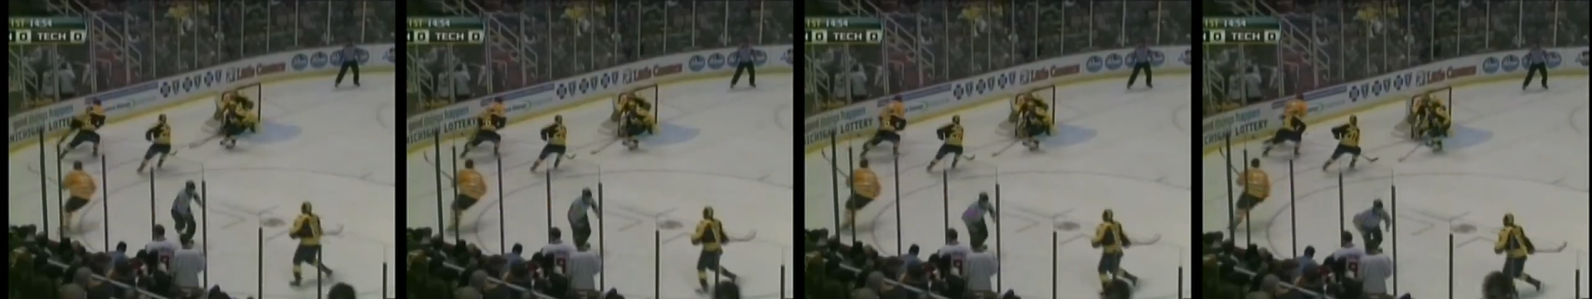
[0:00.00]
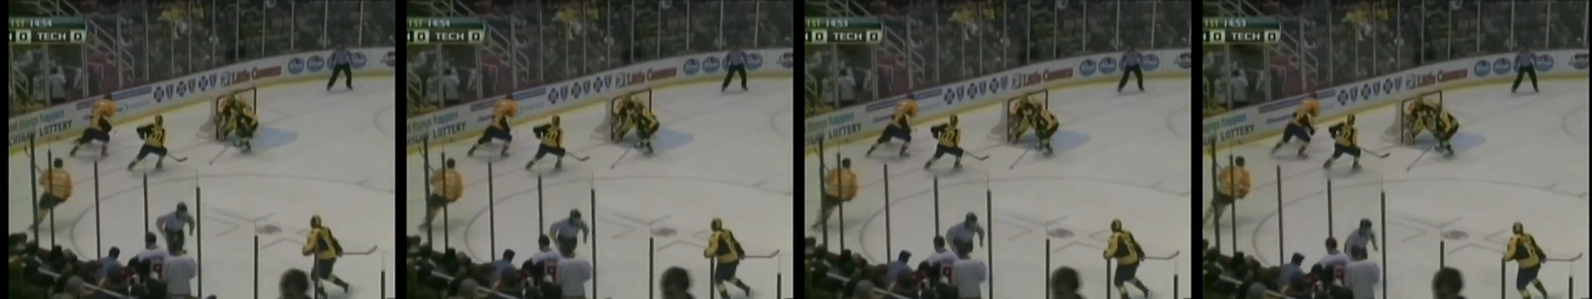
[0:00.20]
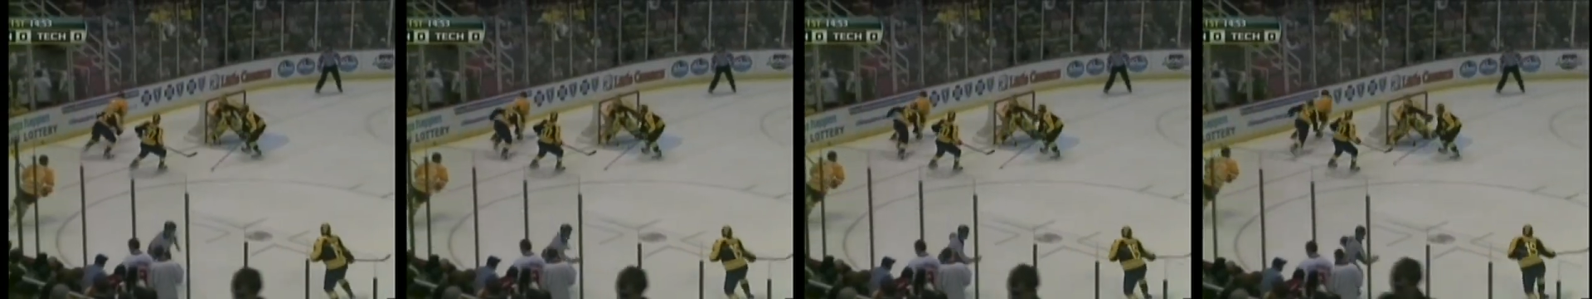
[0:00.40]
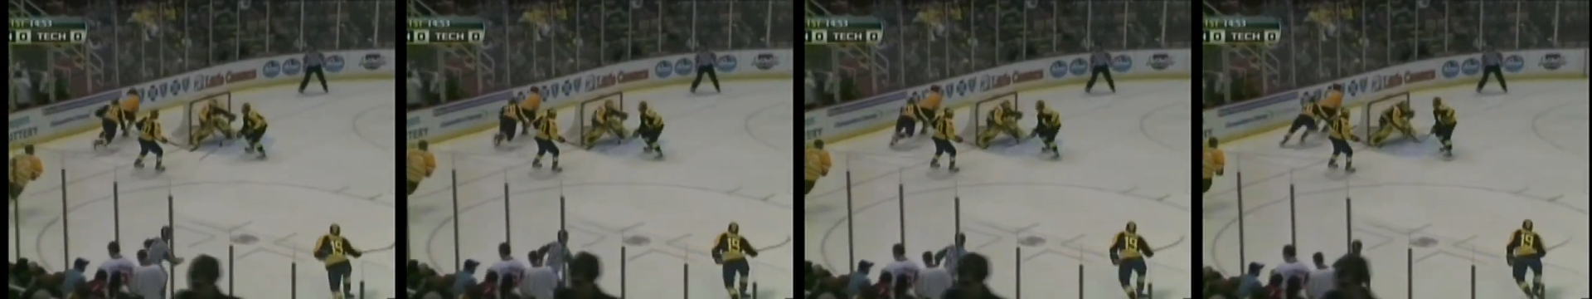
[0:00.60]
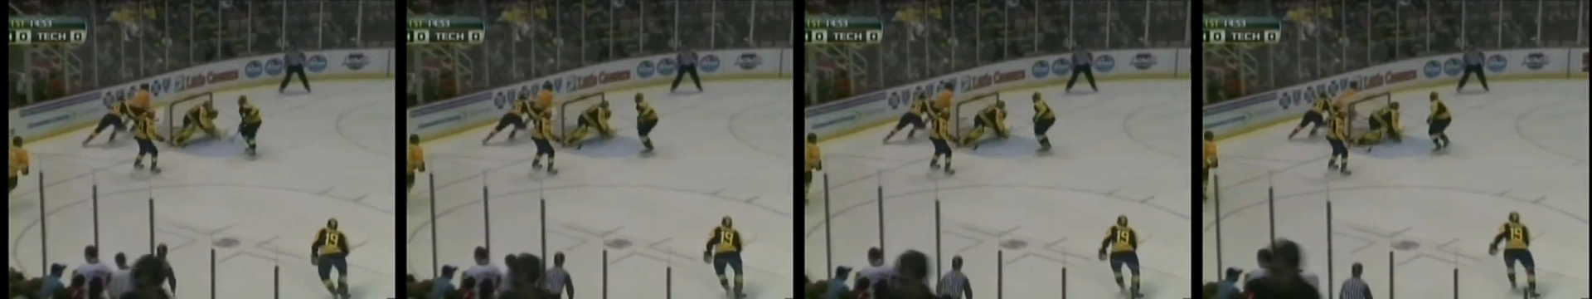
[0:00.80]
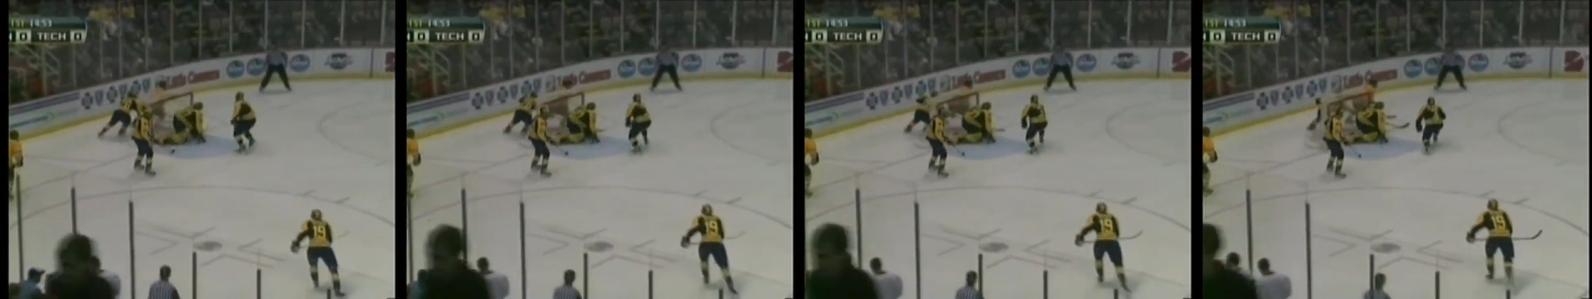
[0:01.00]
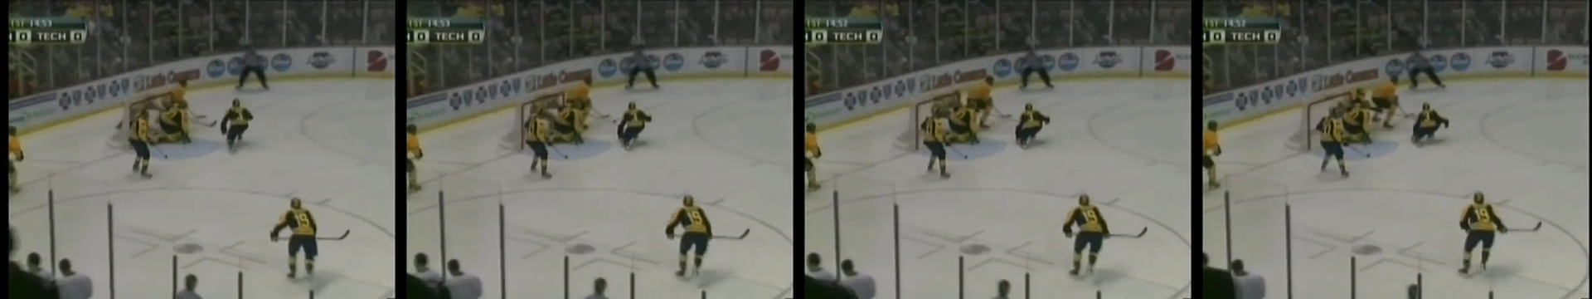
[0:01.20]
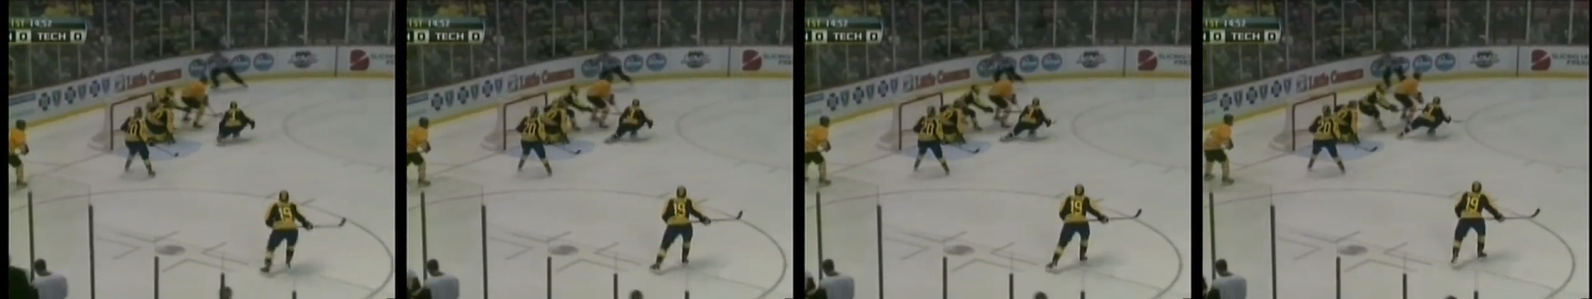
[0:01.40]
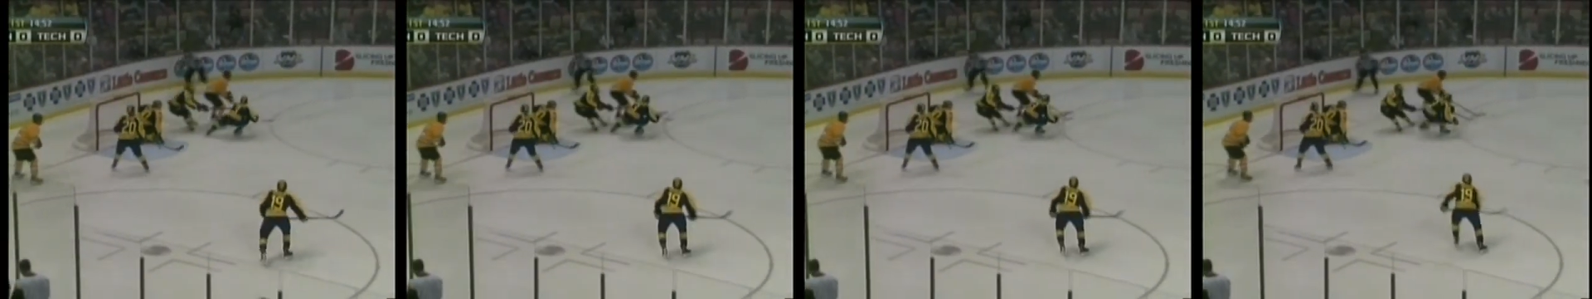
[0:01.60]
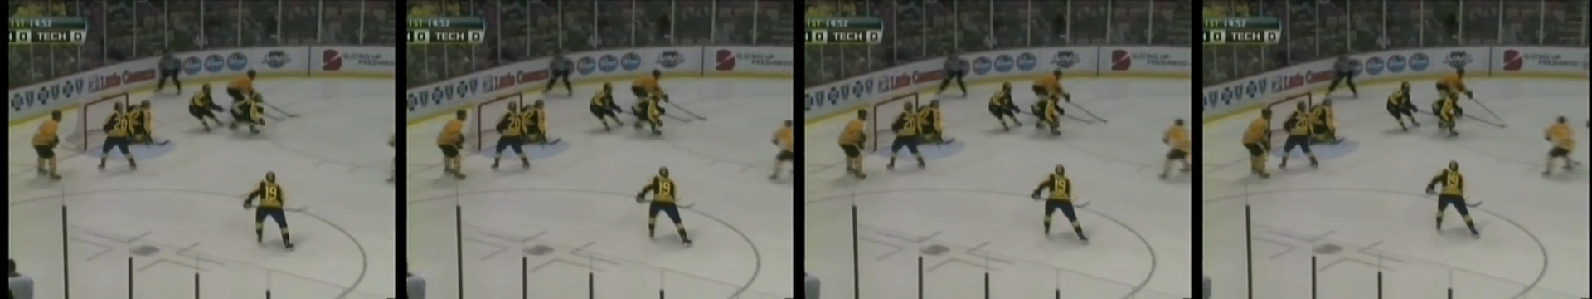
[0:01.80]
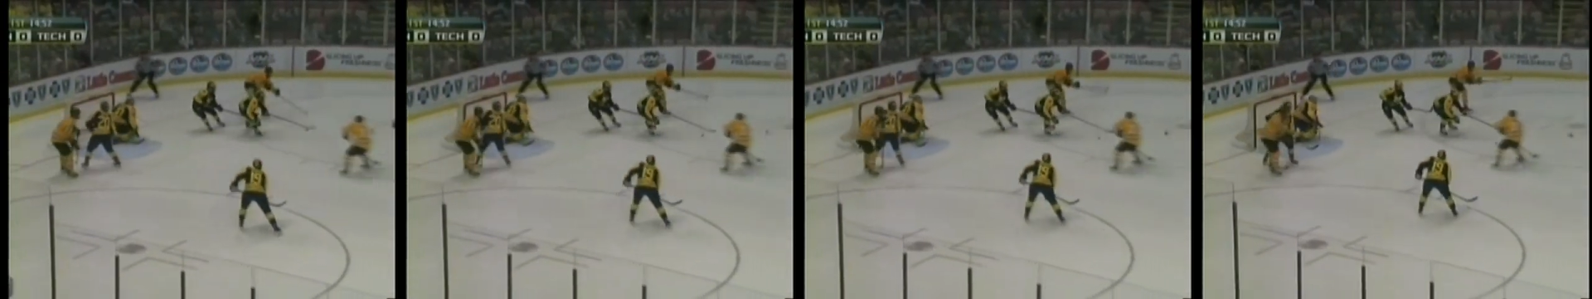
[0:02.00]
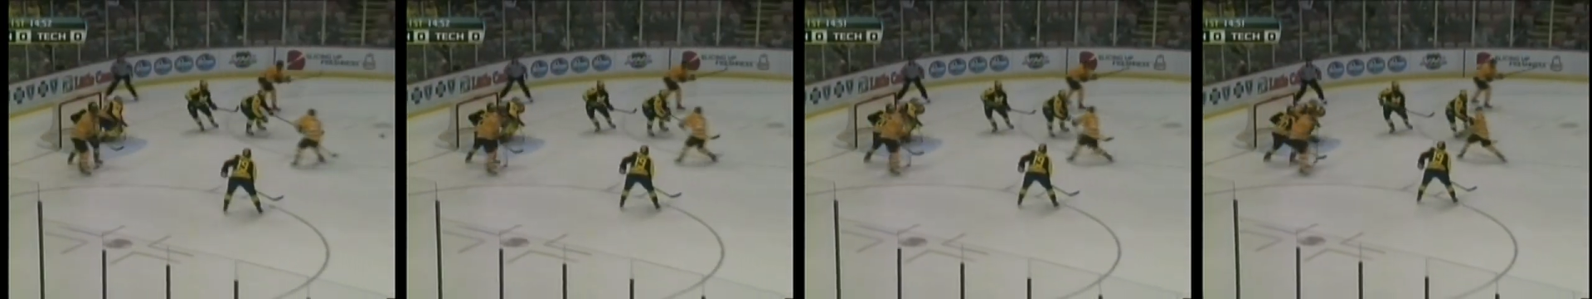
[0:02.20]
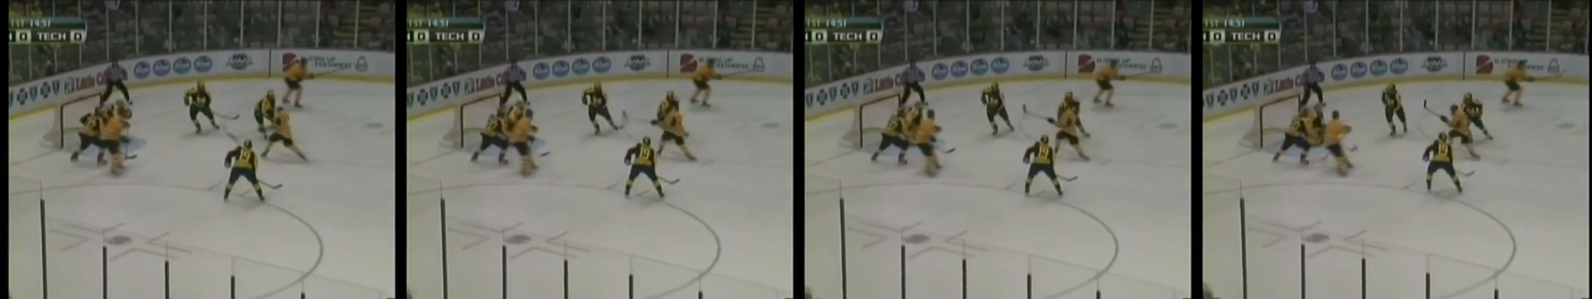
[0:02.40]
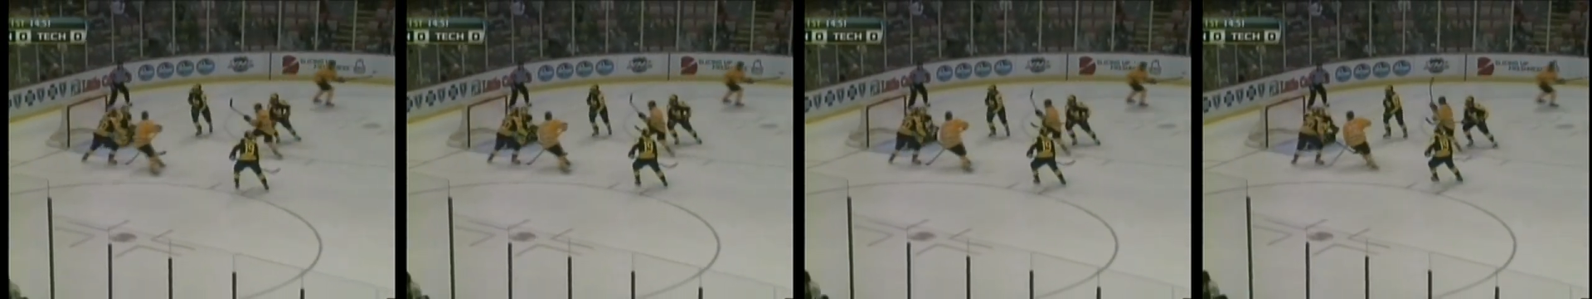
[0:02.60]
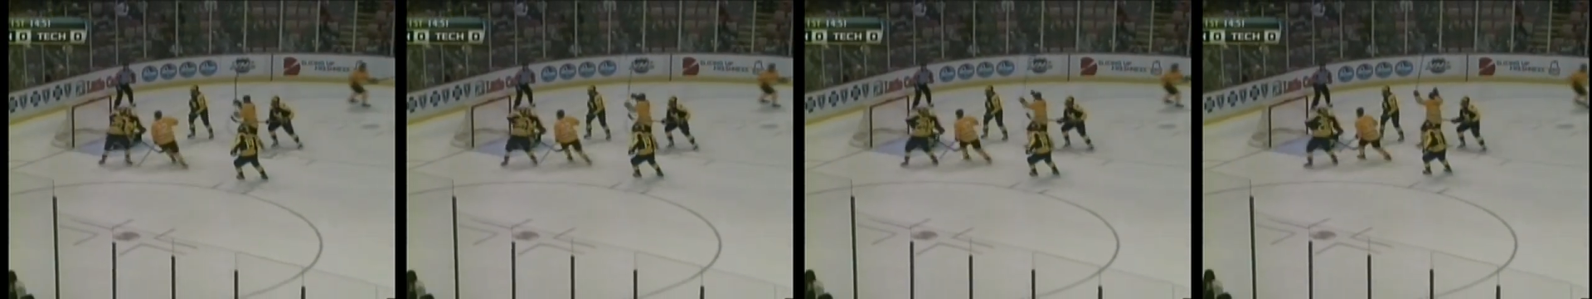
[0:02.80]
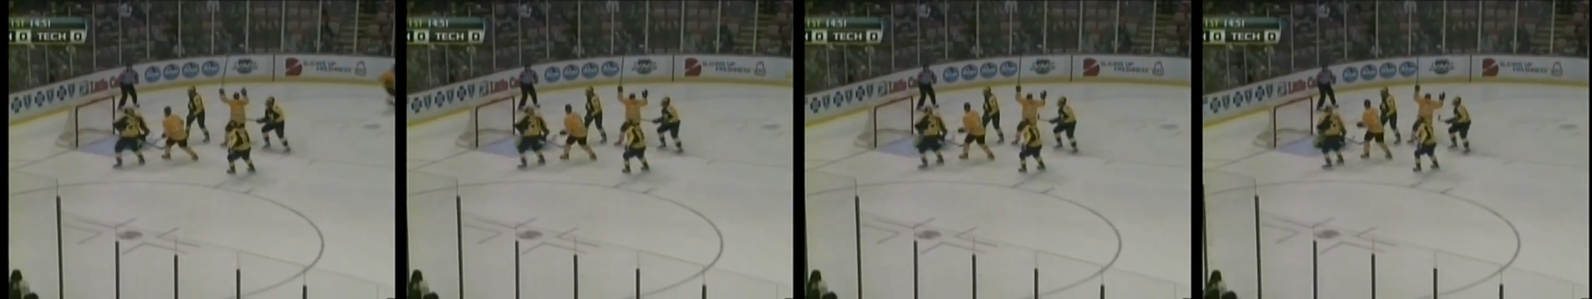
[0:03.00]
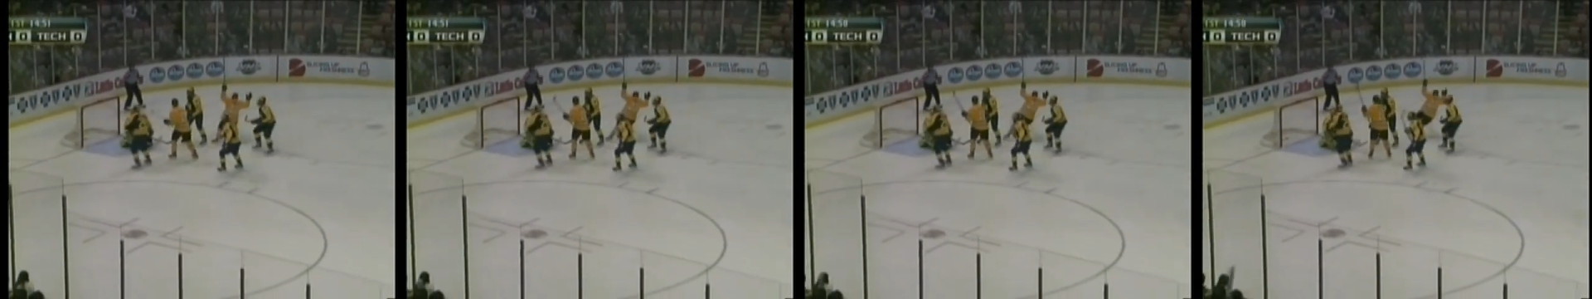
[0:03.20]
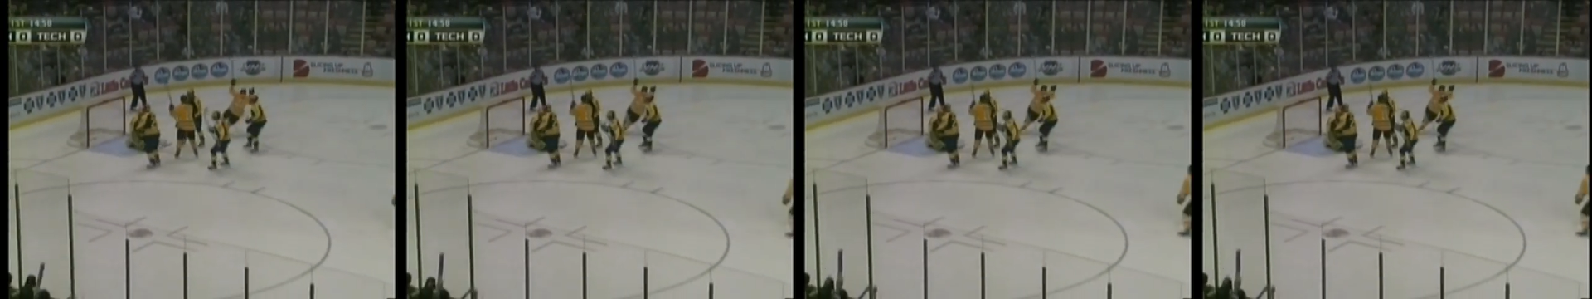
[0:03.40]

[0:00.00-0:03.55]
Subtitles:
Nobody's mouth can be seen.